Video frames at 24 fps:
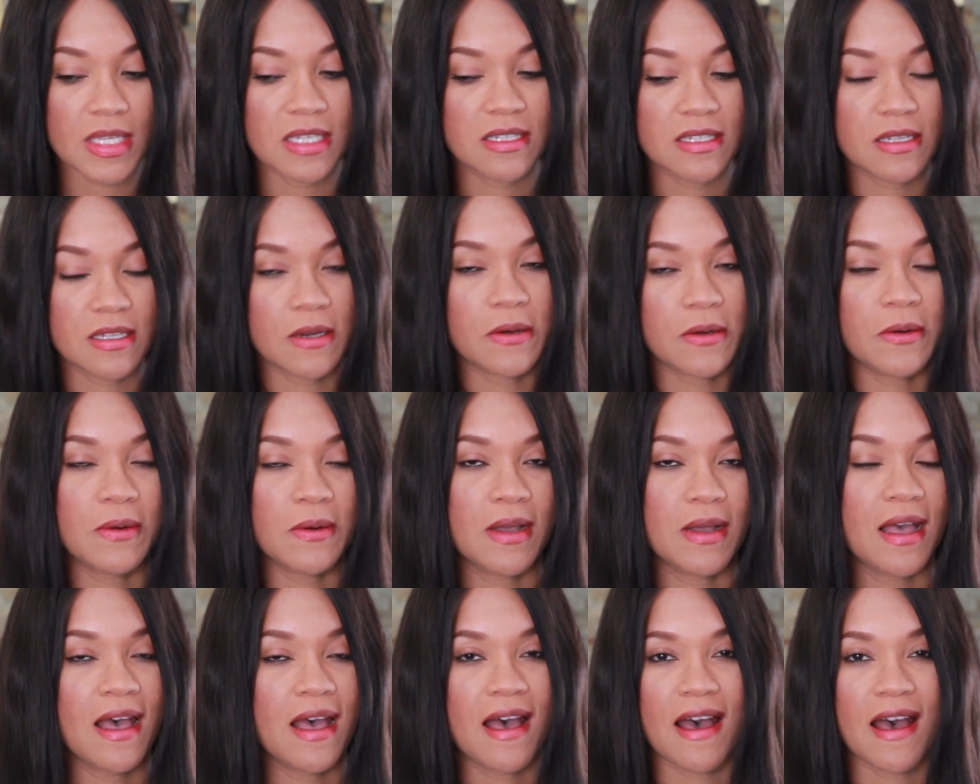
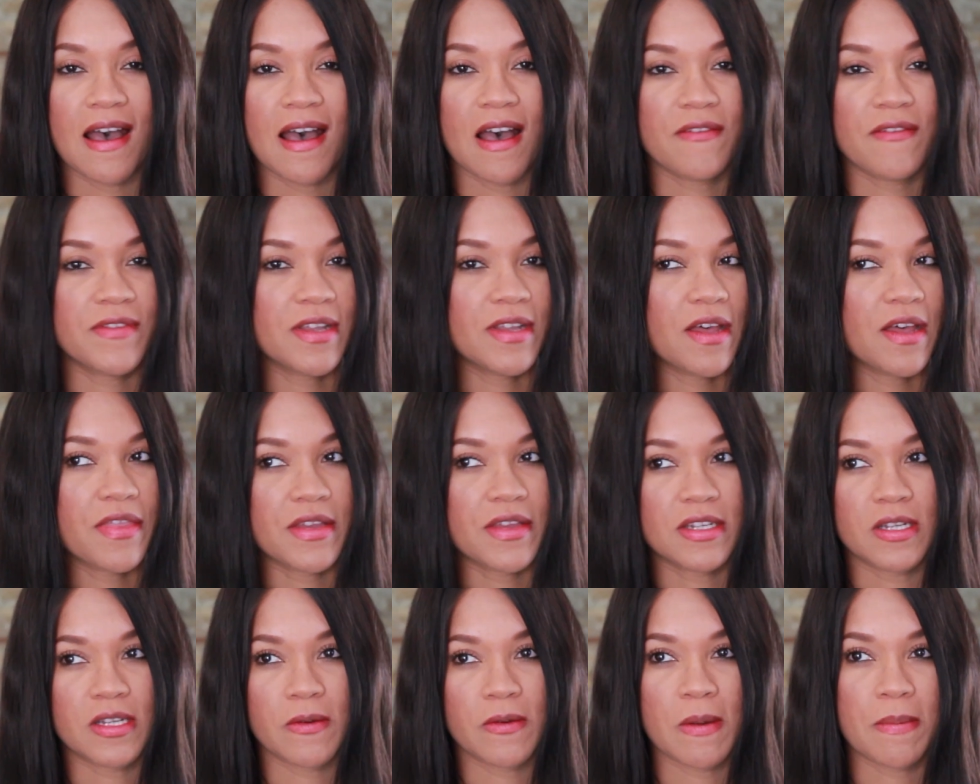So I have
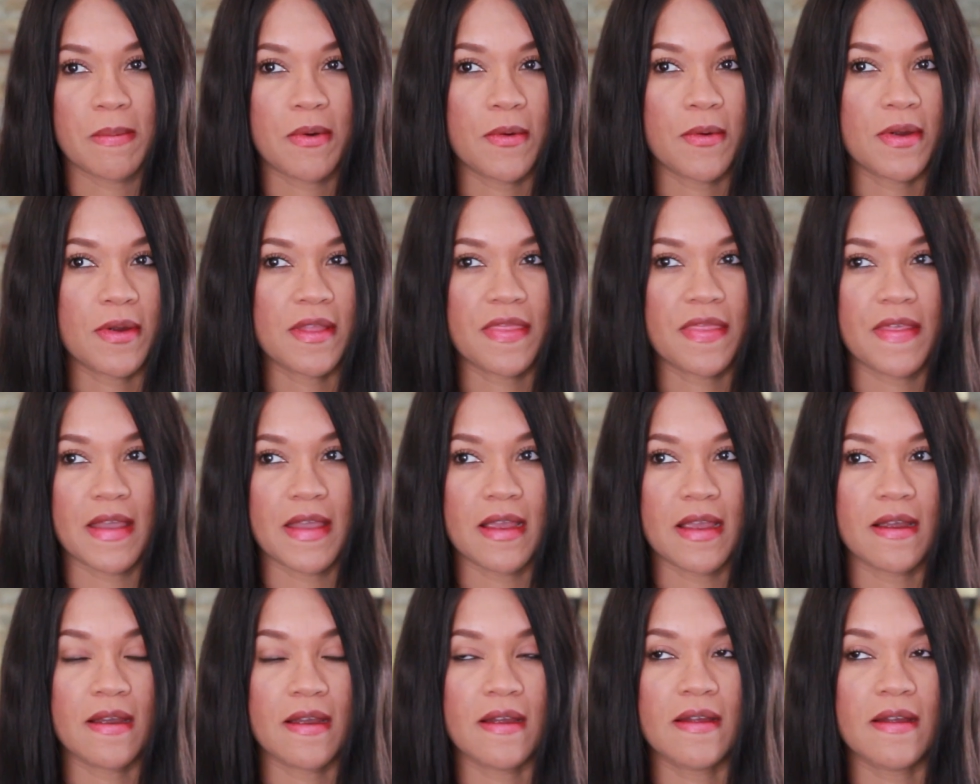nothing to report
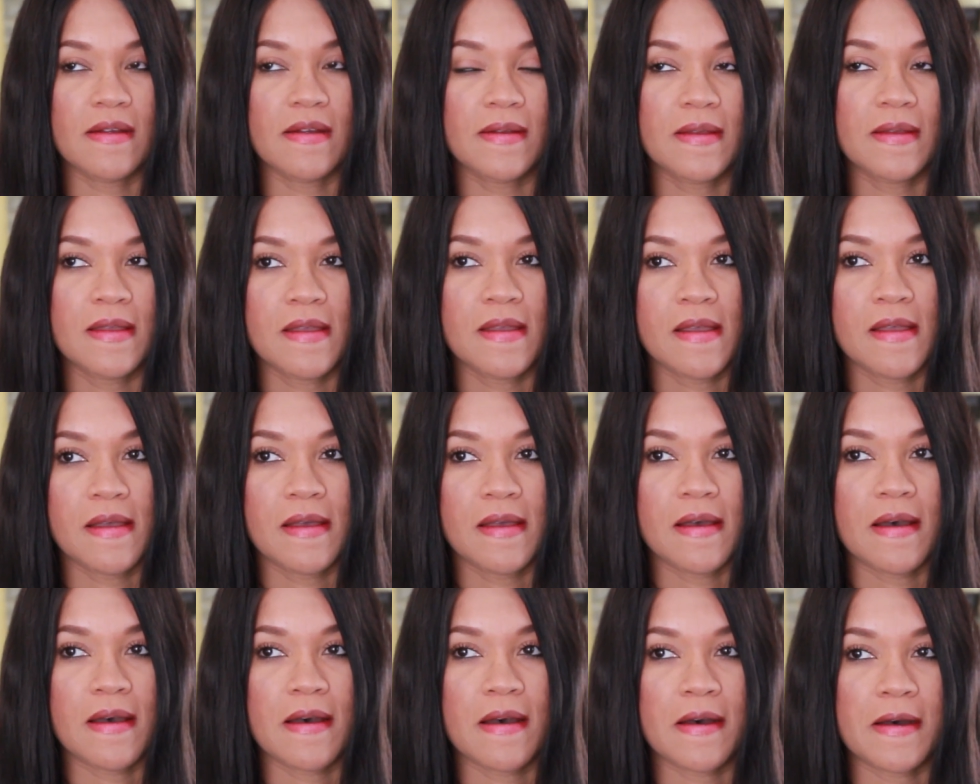there.
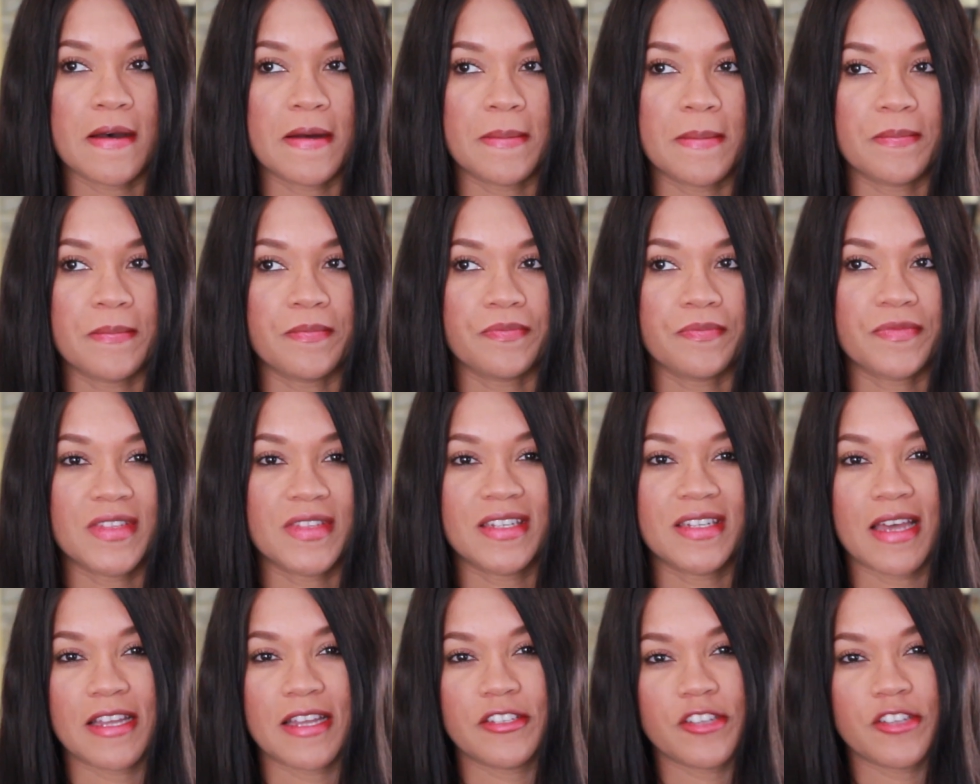
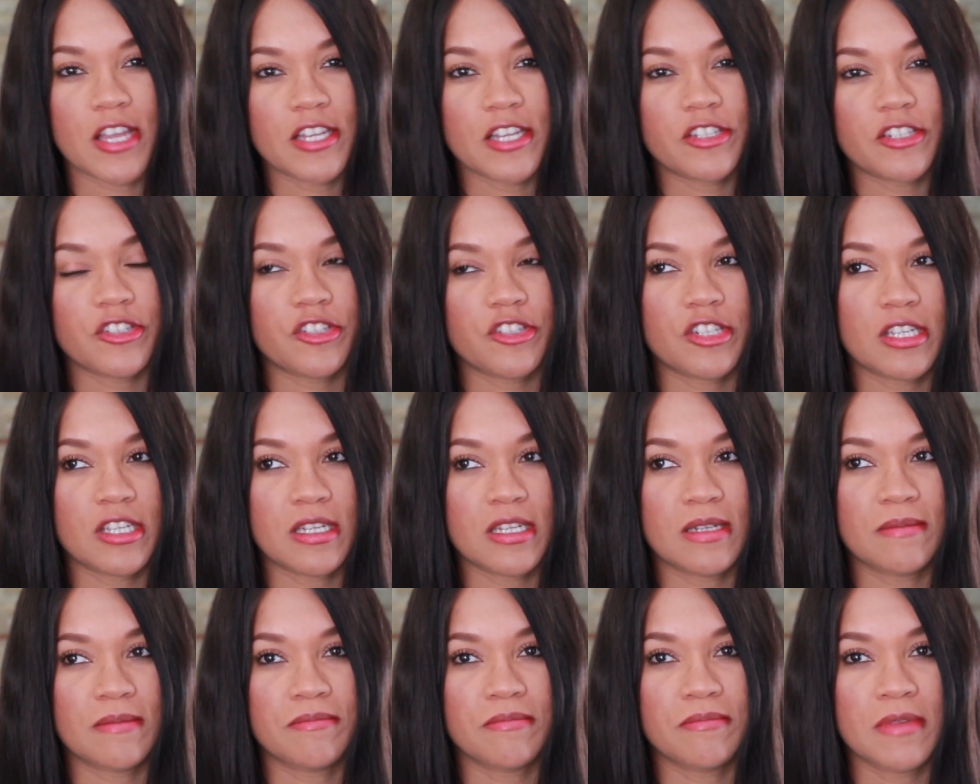
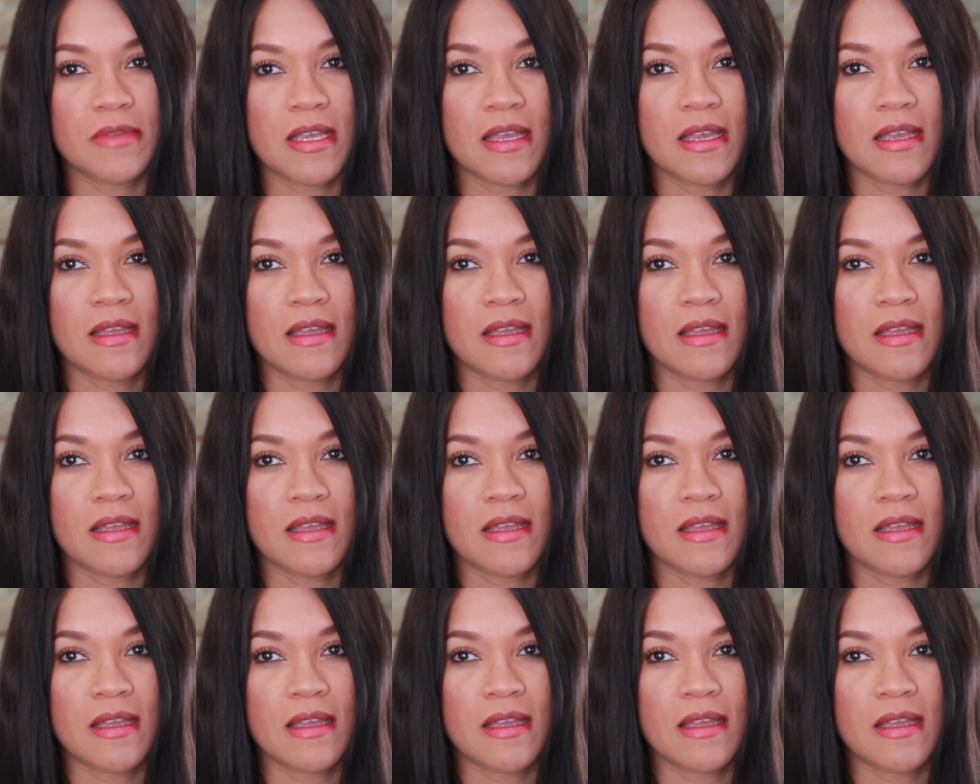Digestion.